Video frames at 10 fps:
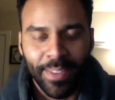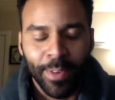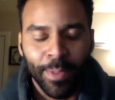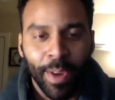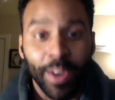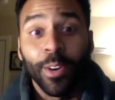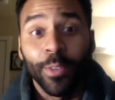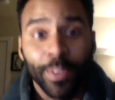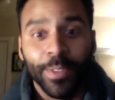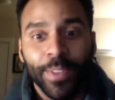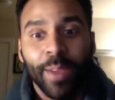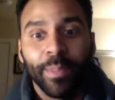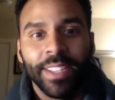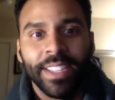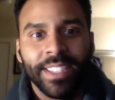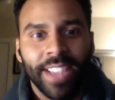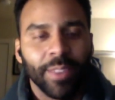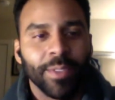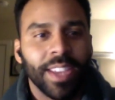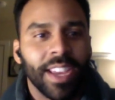with my girlfriend's family, San
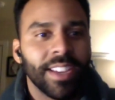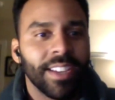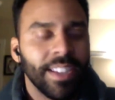Jose,